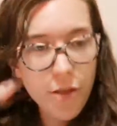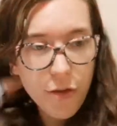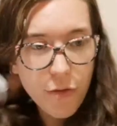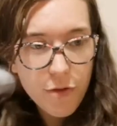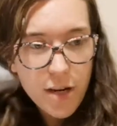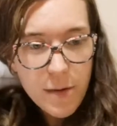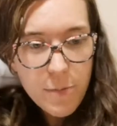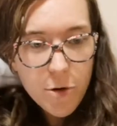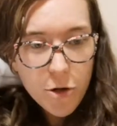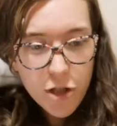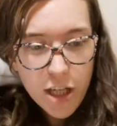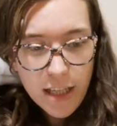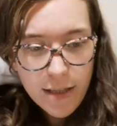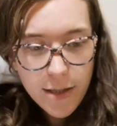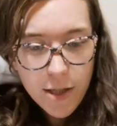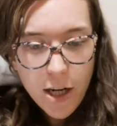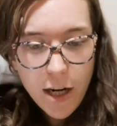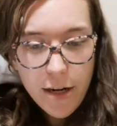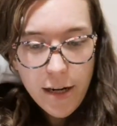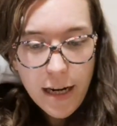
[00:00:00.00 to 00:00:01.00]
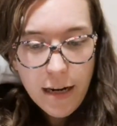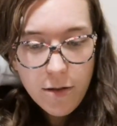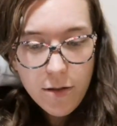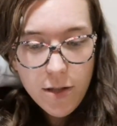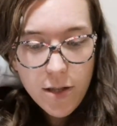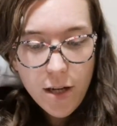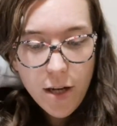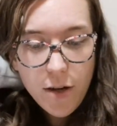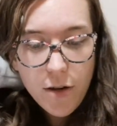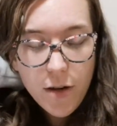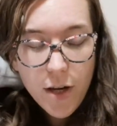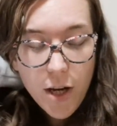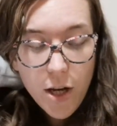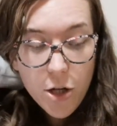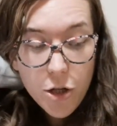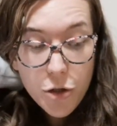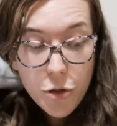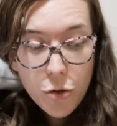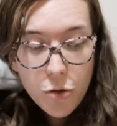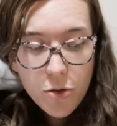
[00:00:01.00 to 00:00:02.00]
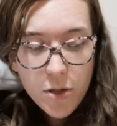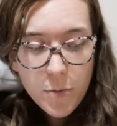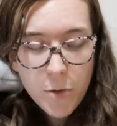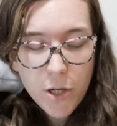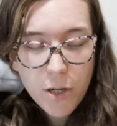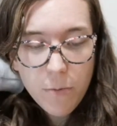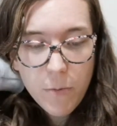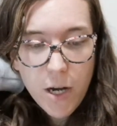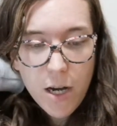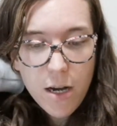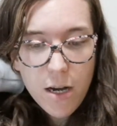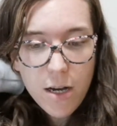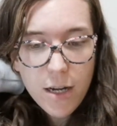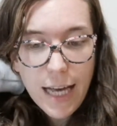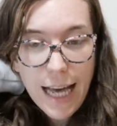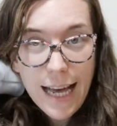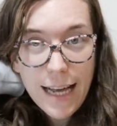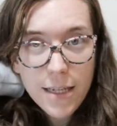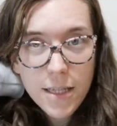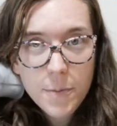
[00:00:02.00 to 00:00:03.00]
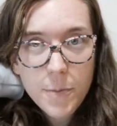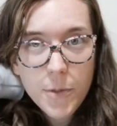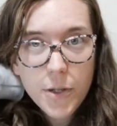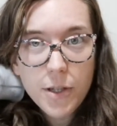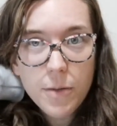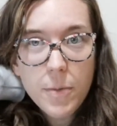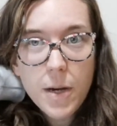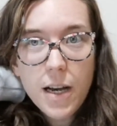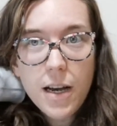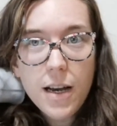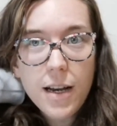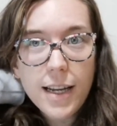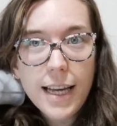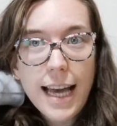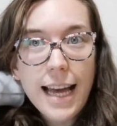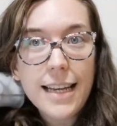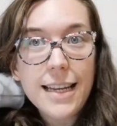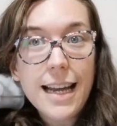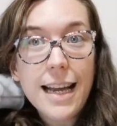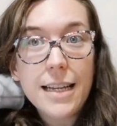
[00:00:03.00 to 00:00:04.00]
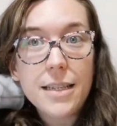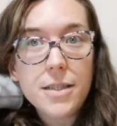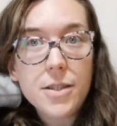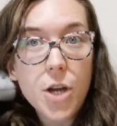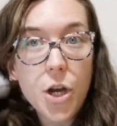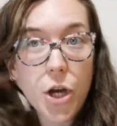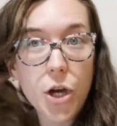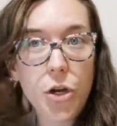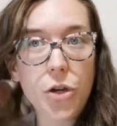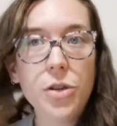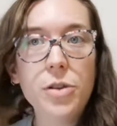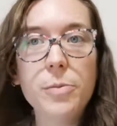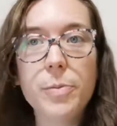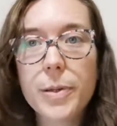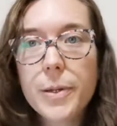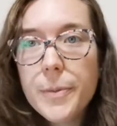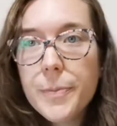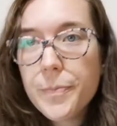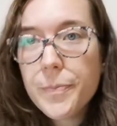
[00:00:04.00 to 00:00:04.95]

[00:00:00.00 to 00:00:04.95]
3 projects to go now. So Dawn's bookmark, Anne's bookmark, and Anne's hoop.